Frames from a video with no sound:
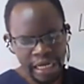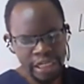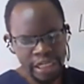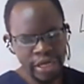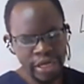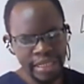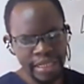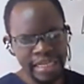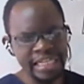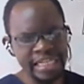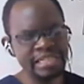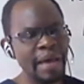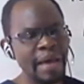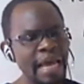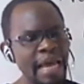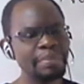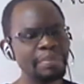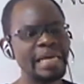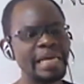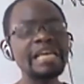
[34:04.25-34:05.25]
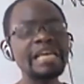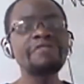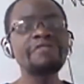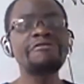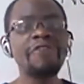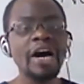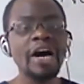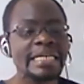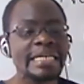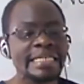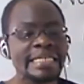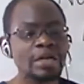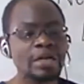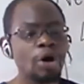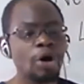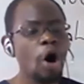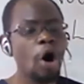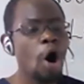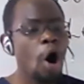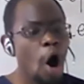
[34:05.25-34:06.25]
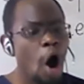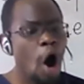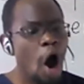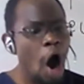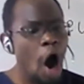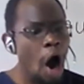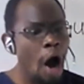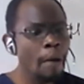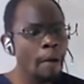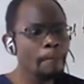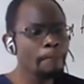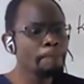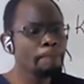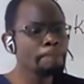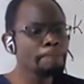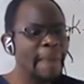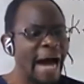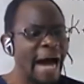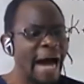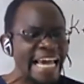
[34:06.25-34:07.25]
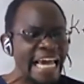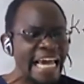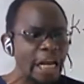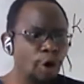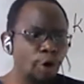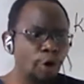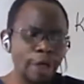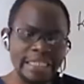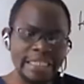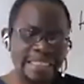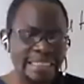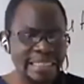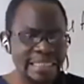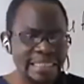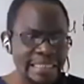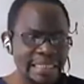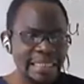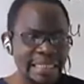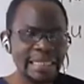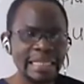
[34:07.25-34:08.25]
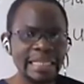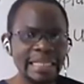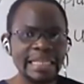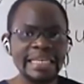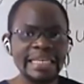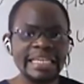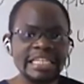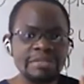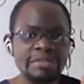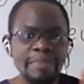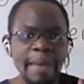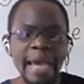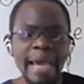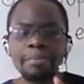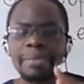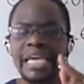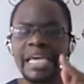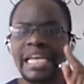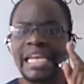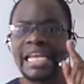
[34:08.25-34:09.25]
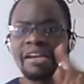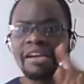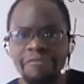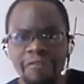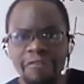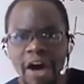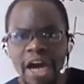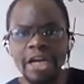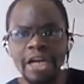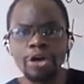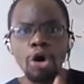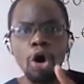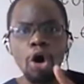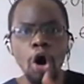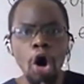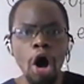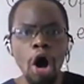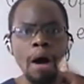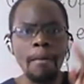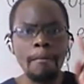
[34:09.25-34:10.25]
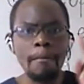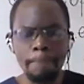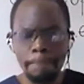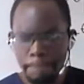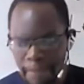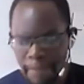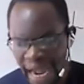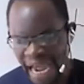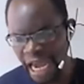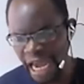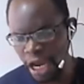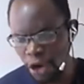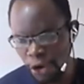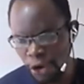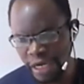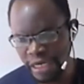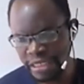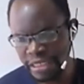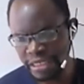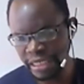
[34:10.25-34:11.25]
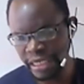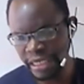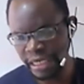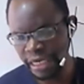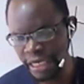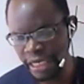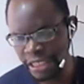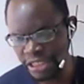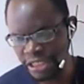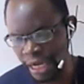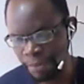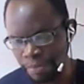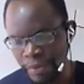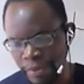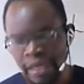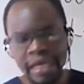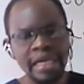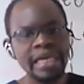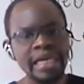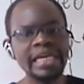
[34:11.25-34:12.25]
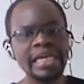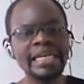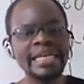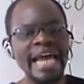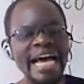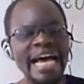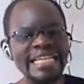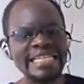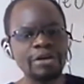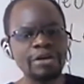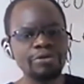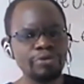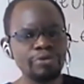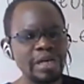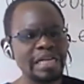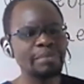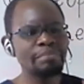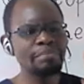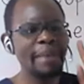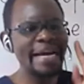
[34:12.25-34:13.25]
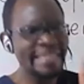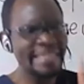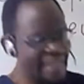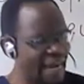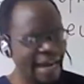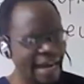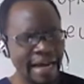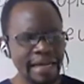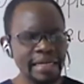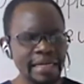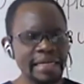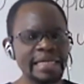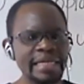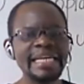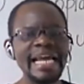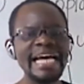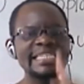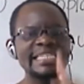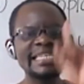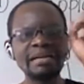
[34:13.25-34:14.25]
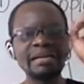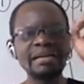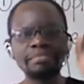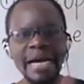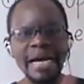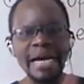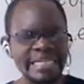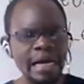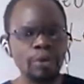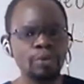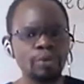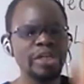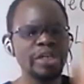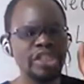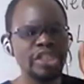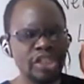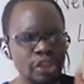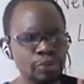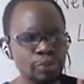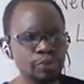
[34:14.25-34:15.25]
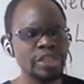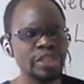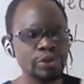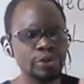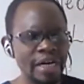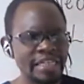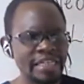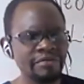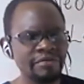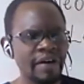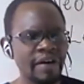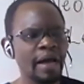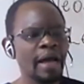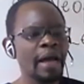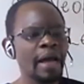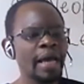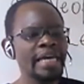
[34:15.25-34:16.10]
So this may be lymphoid or myeloid. This may be lymphoid or myeloid in nature. It doesn't really matter. It doesn't matter which whatever.